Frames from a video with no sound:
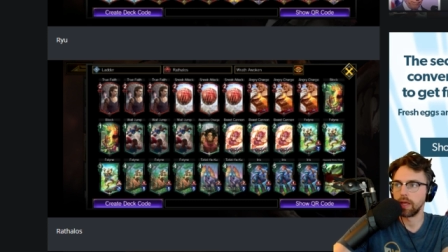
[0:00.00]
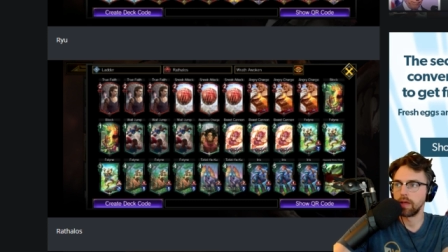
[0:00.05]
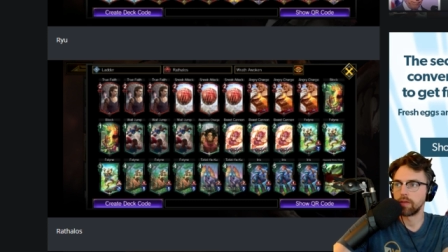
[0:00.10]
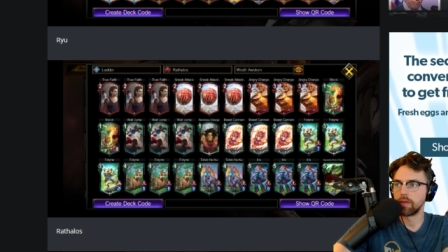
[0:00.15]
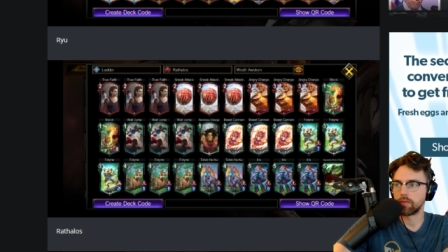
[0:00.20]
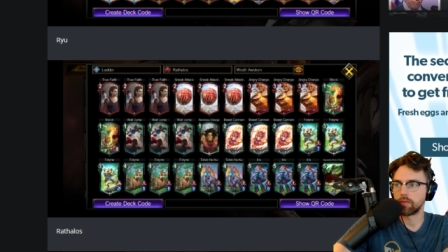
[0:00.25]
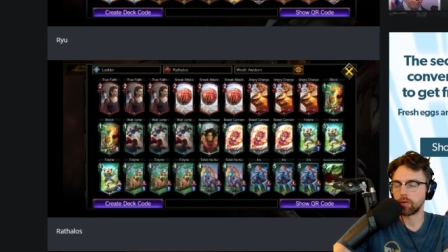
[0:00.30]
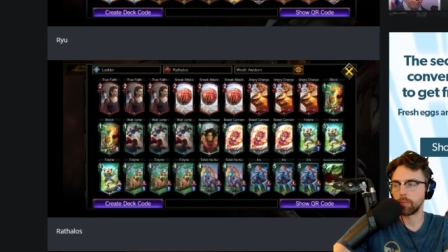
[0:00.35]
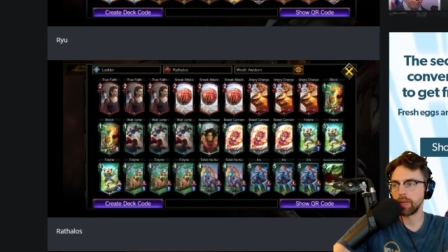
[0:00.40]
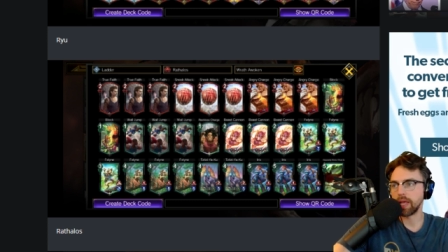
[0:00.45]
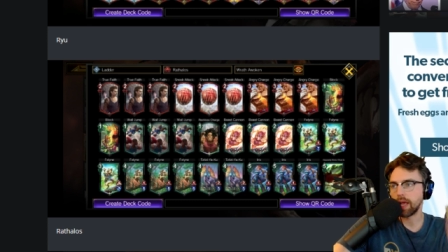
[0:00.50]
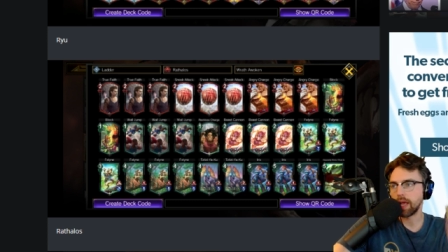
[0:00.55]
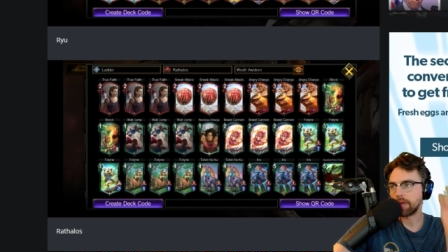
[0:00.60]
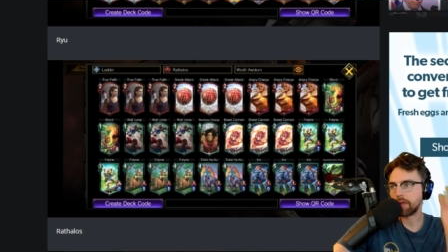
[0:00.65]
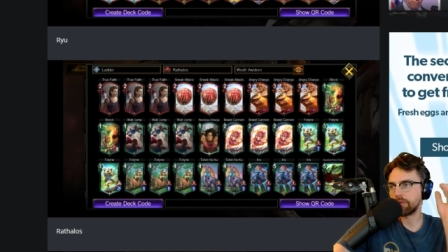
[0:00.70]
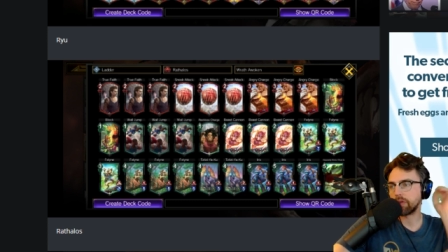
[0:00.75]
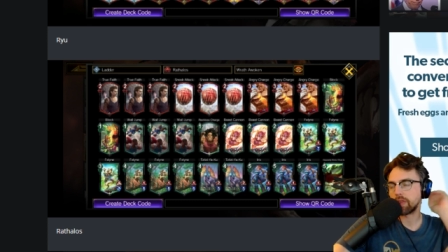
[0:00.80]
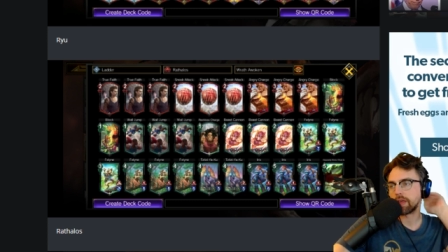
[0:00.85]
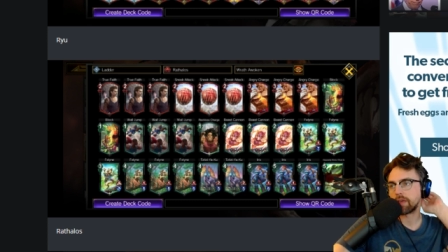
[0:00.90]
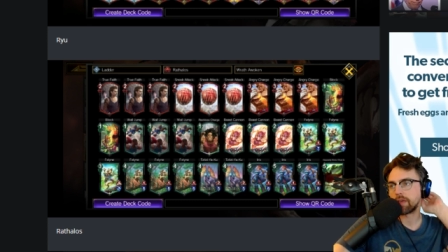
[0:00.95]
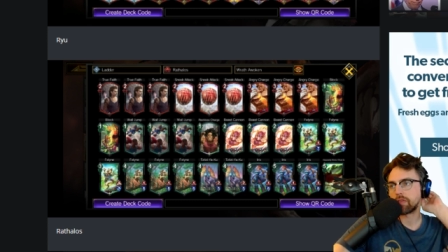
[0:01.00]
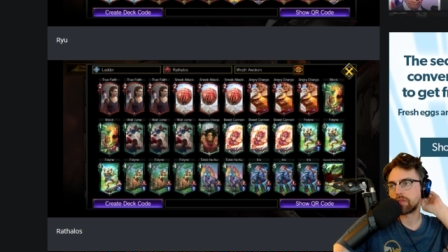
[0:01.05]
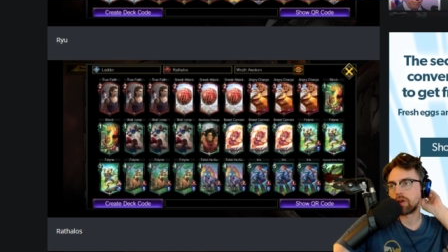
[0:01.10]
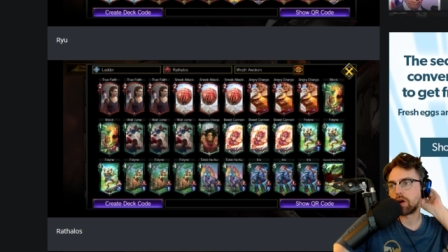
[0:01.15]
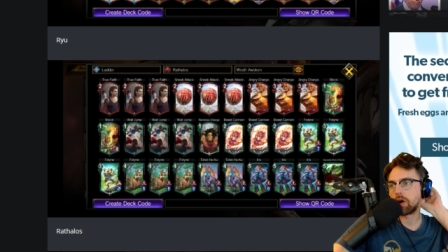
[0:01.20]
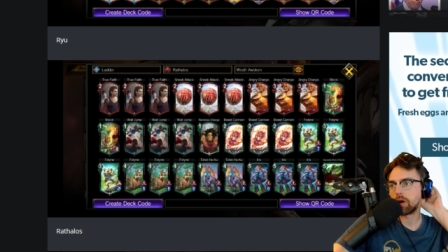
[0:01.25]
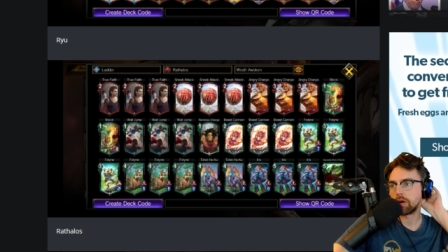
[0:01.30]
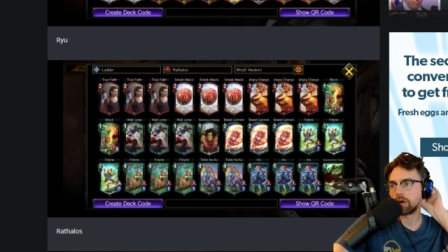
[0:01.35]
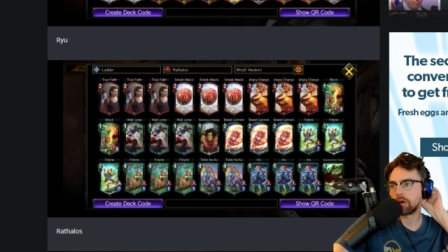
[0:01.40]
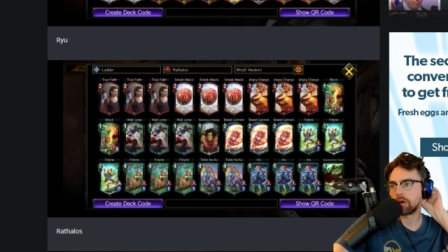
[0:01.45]
for me, I feel like the
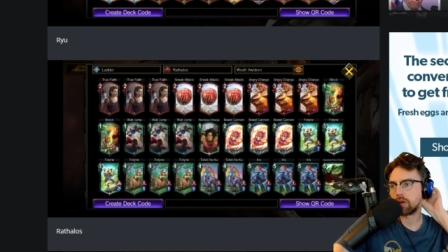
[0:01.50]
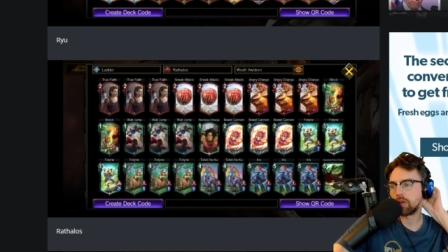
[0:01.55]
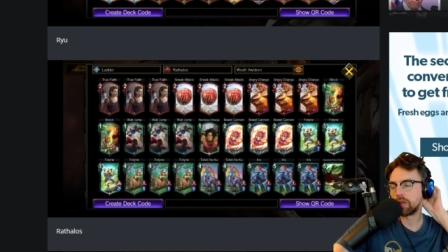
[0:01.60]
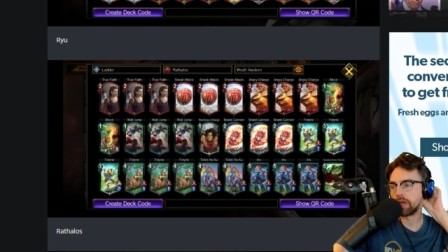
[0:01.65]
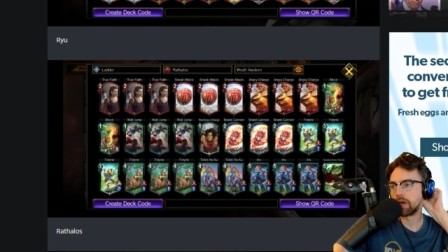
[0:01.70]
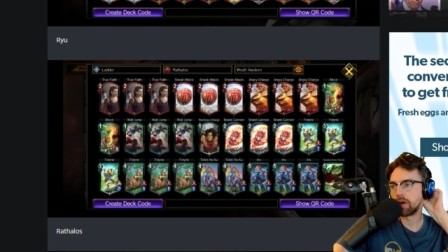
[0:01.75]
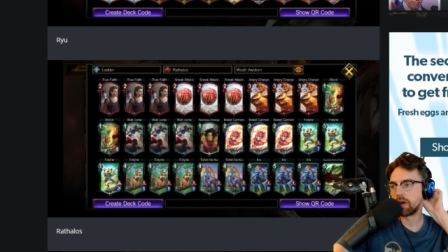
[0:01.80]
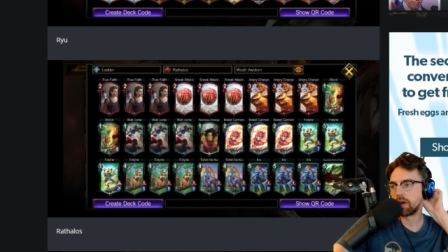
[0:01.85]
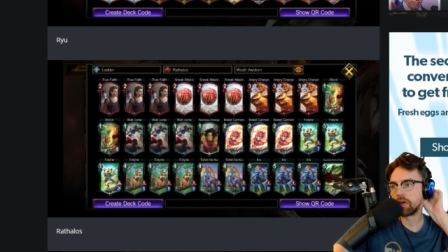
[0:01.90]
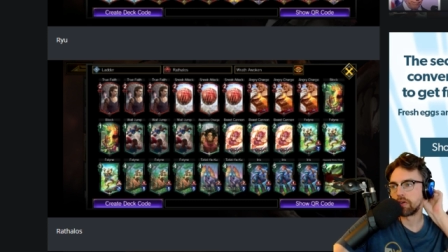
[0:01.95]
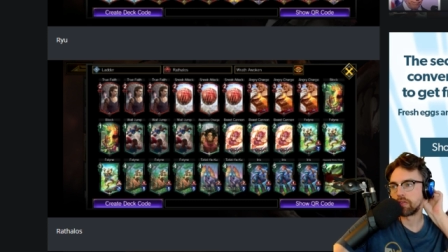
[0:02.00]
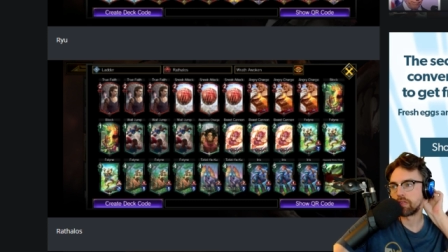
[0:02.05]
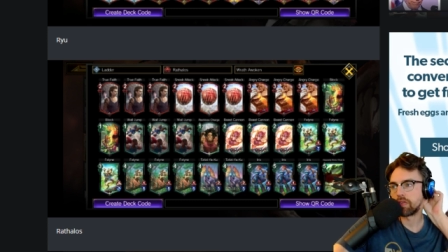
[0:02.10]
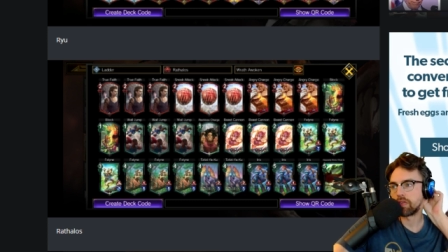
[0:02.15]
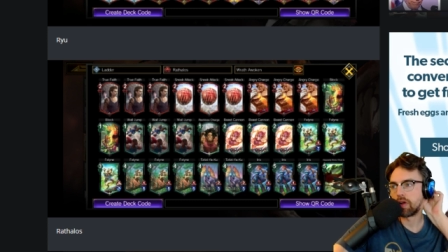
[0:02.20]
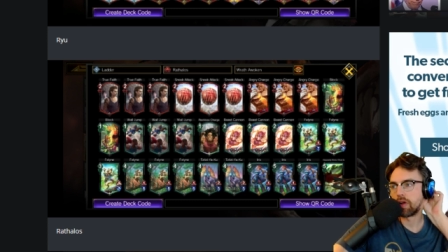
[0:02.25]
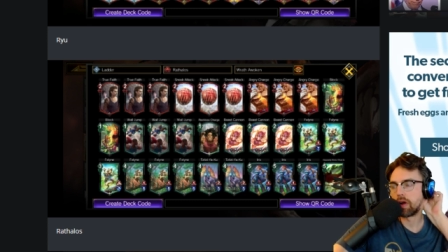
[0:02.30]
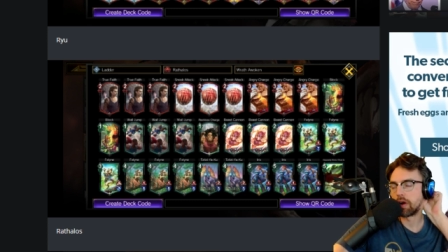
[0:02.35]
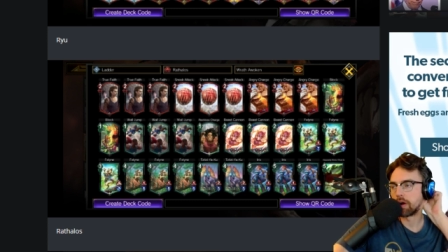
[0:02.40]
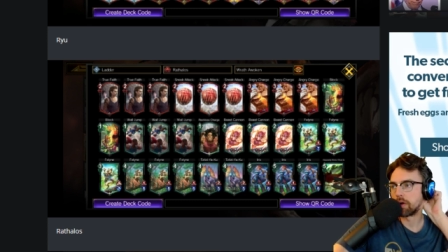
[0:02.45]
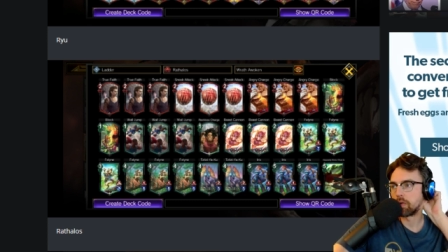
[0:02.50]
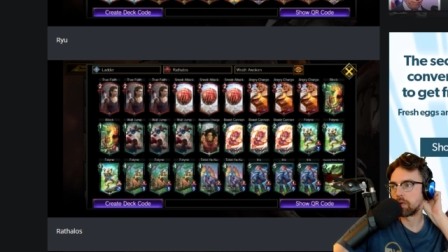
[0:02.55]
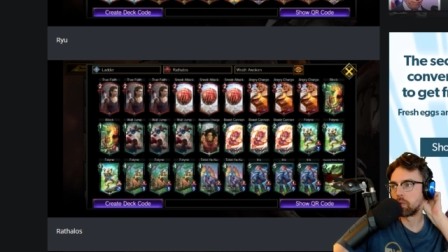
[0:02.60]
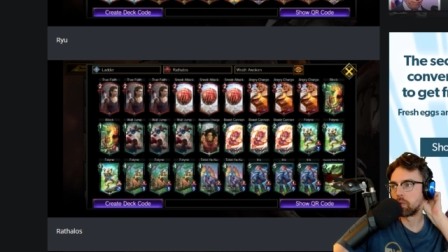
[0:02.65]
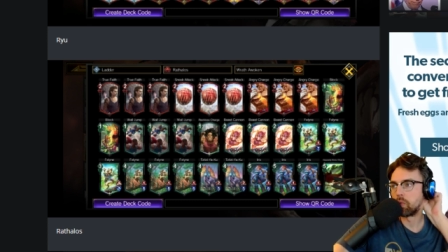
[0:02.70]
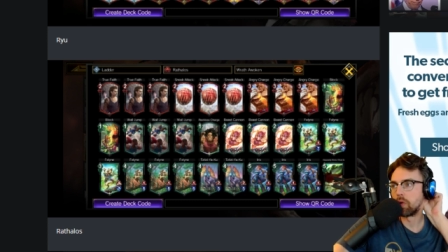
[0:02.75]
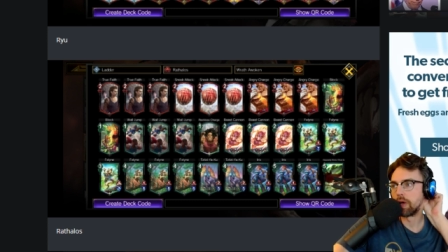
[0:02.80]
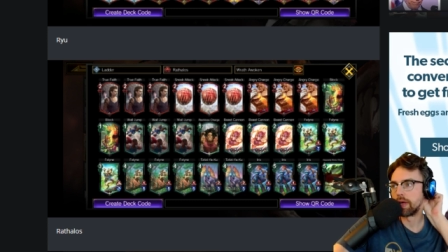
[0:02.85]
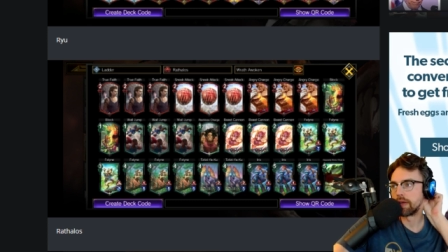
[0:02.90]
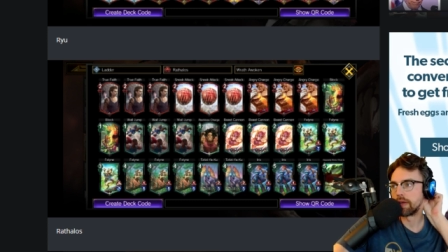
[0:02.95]
hard clears are
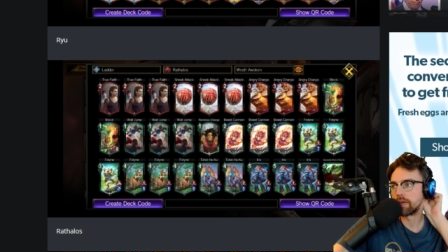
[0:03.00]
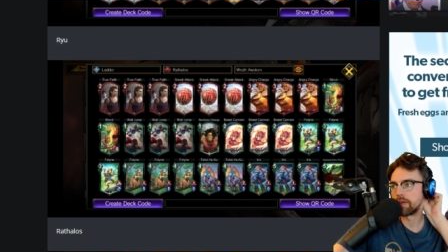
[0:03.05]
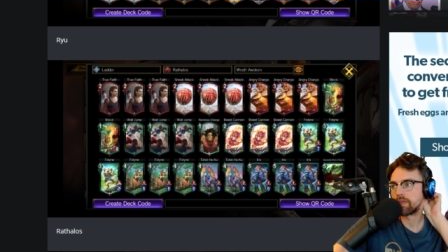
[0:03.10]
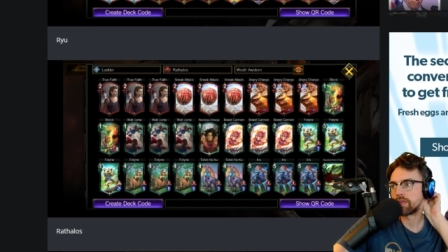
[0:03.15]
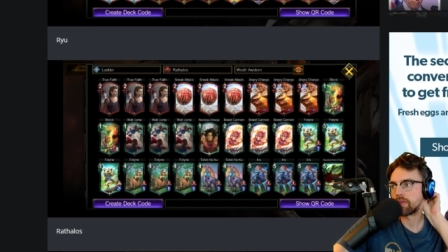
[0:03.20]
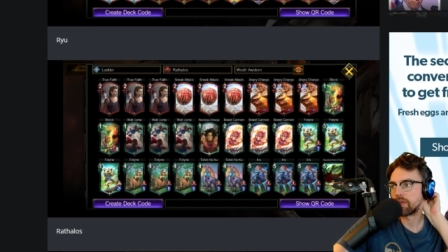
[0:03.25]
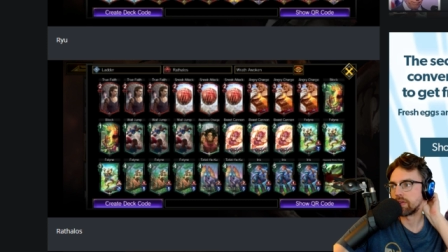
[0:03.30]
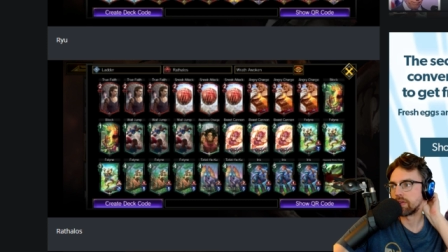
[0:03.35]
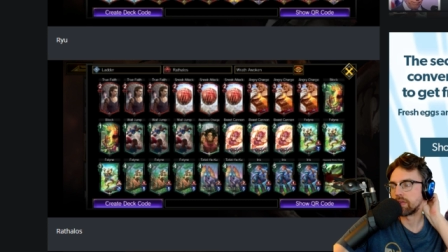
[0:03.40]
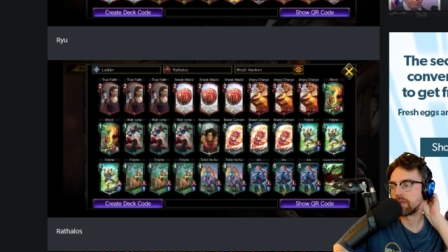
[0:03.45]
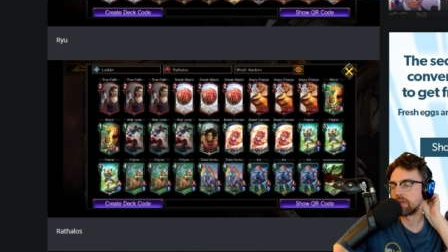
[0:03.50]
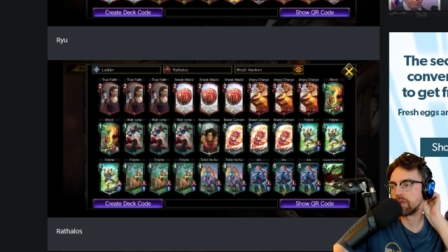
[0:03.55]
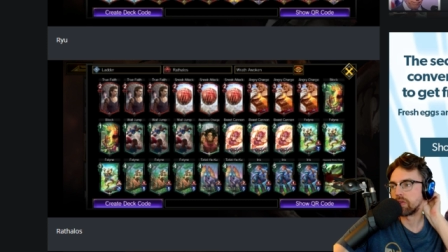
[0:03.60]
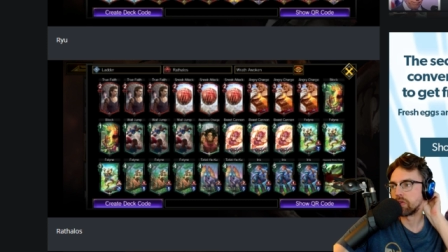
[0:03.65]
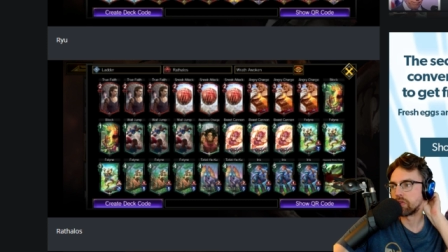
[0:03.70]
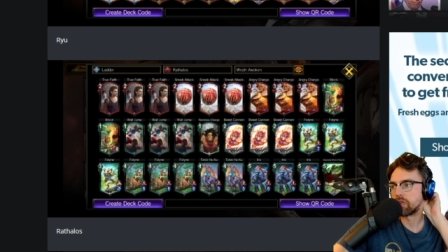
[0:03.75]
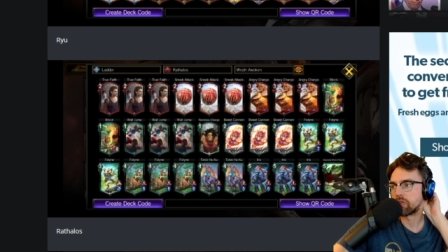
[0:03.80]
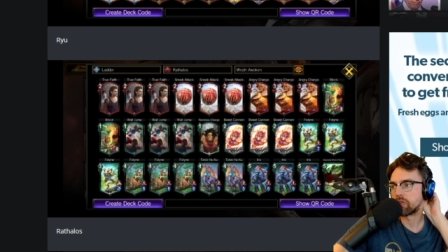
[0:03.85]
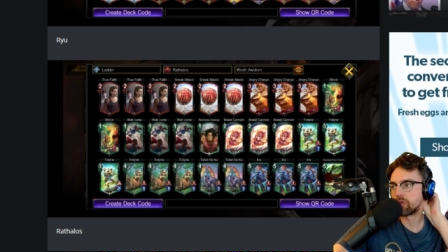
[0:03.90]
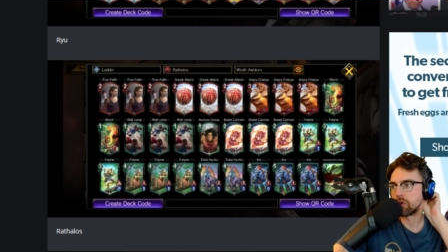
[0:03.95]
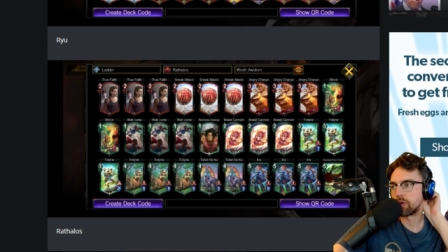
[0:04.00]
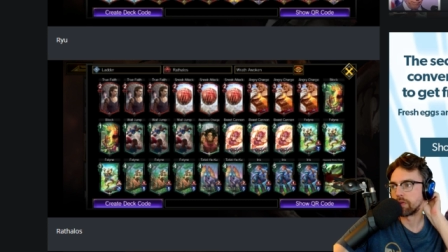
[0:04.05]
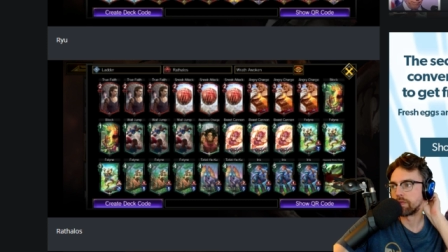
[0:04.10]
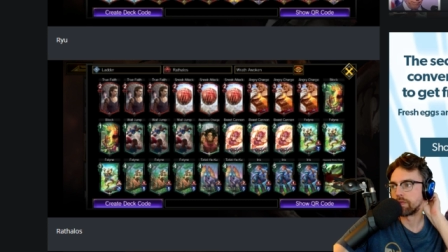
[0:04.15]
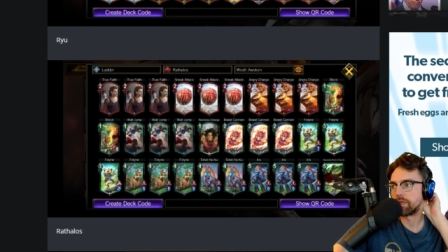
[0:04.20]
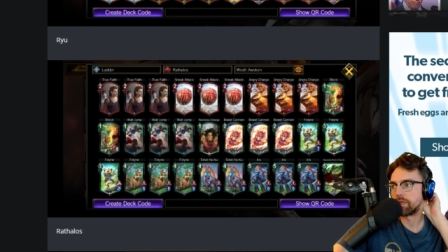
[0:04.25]
what sort of